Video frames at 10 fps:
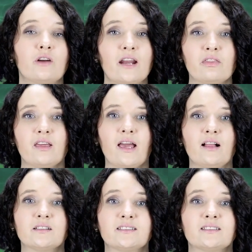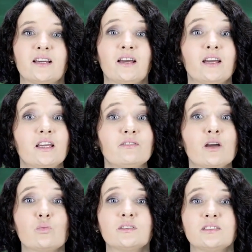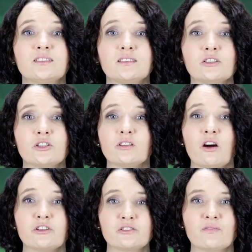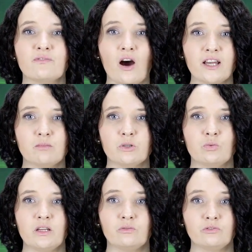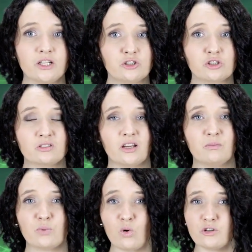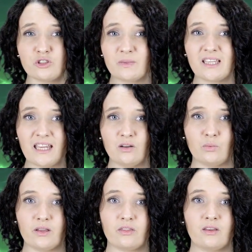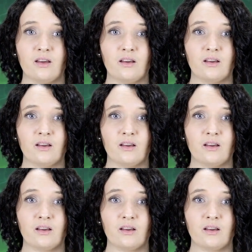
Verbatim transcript: or anything else if there wasn't such a large divide between rich and poor to begin with.